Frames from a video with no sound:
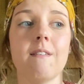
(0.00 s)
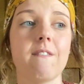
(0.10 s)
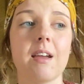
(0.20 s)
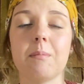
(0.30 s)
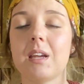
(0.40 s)

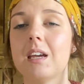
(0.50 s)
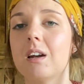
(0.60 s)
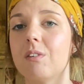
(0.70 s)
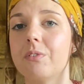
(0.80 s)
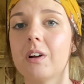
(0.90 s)
family and
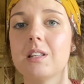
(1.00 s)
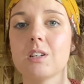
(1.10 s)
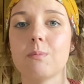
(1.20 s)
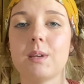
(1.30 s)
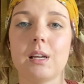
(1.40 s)
our friends
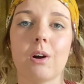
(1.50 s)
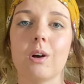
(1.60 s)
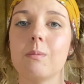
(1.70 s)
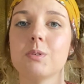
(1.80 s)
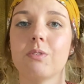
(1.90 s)
are being
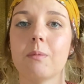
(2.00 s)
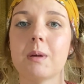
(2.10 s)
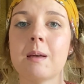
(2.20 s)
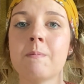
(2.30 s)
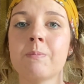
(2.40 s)
harmed from
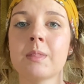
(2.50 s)
it.